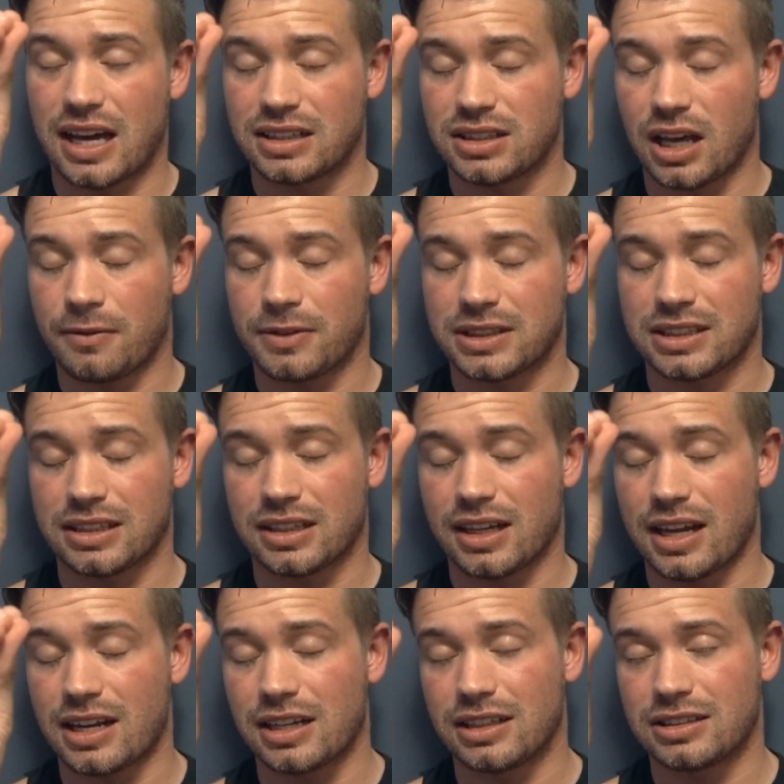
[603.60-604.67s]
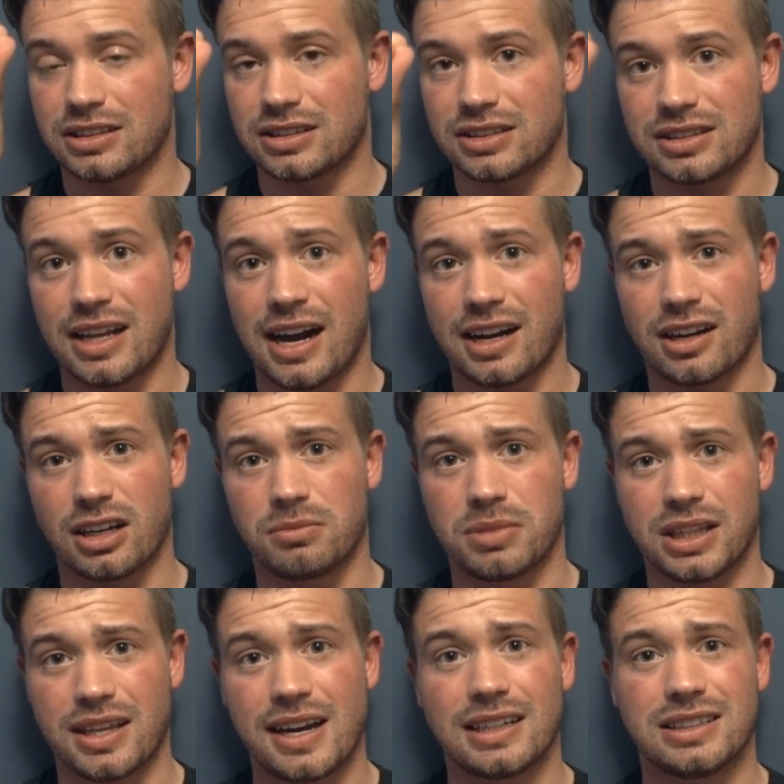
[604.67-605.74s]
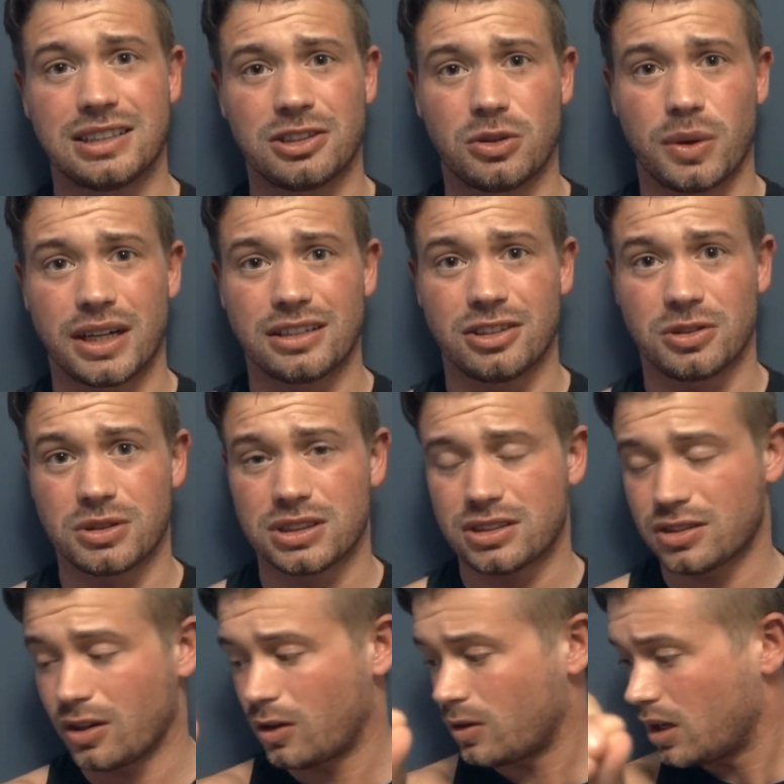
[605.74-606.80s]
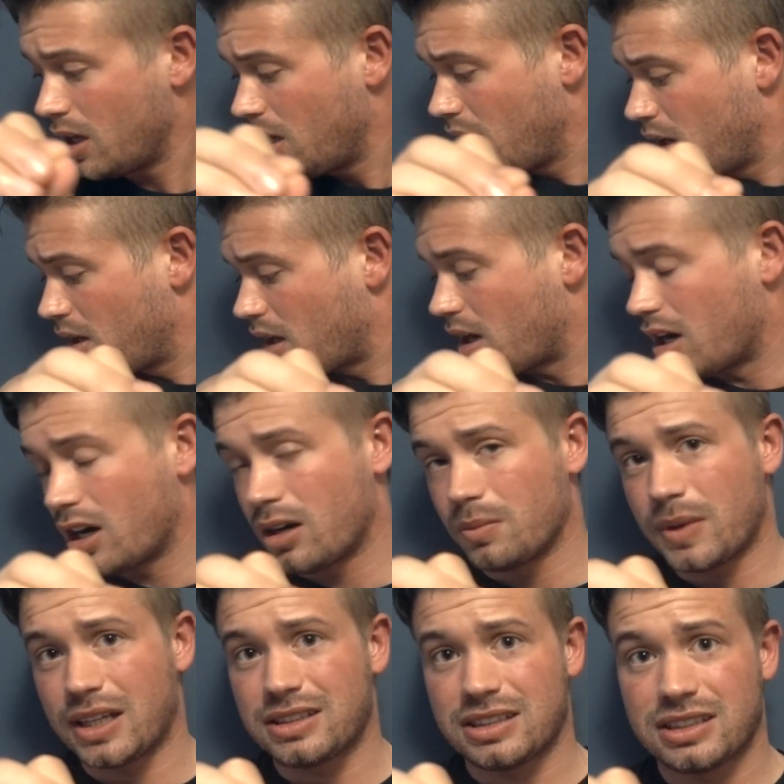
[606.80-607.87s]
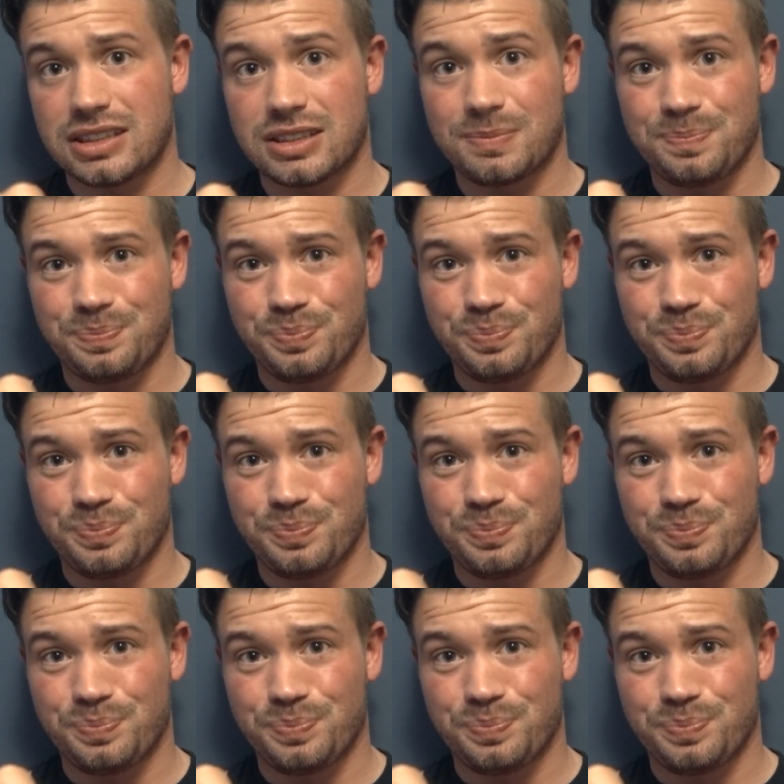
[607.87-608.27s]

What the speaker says: that deficit, and it's just not going to be the ideal way to do it. So that's